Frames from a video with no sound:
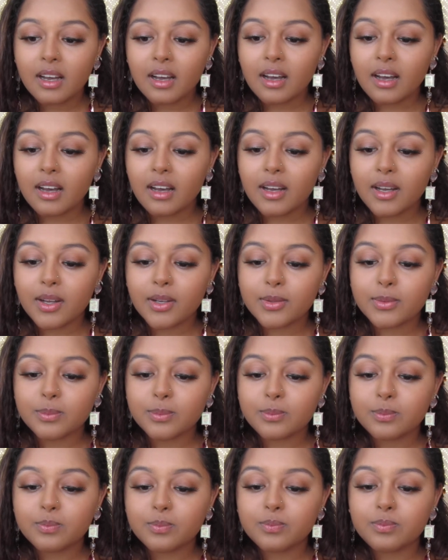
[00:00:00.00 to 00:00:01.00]

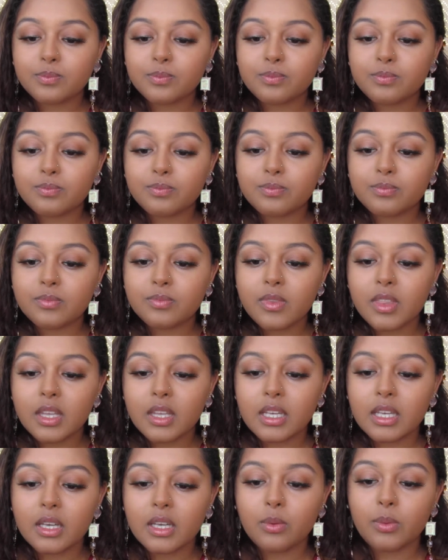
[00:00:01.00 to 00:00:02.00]

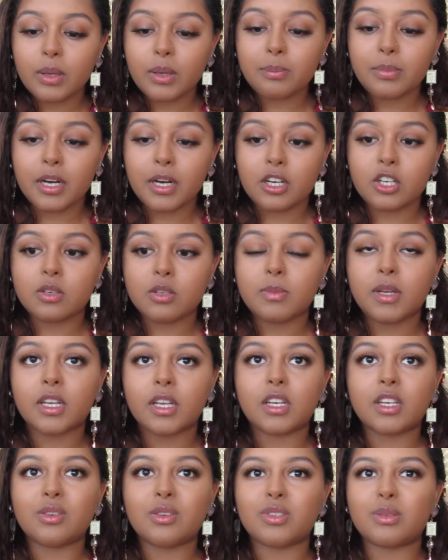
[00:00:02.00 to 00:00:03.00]
Thinking what brush am I
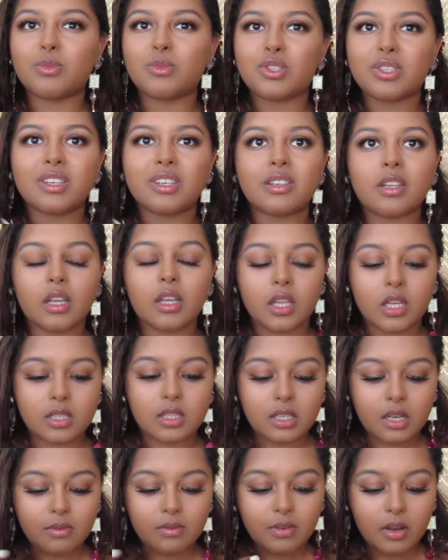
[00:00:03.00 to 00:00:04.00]
gonna use. I'm just gonna take that
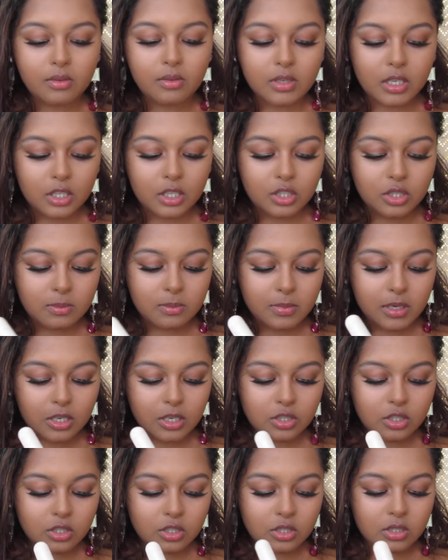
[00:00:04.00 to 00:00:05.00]
same foundation
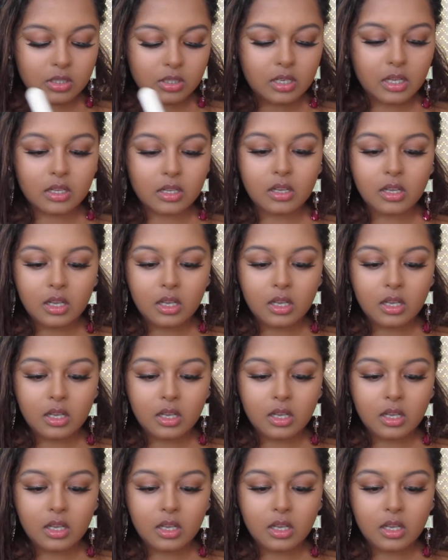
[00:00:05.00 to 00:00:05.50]
brush and just like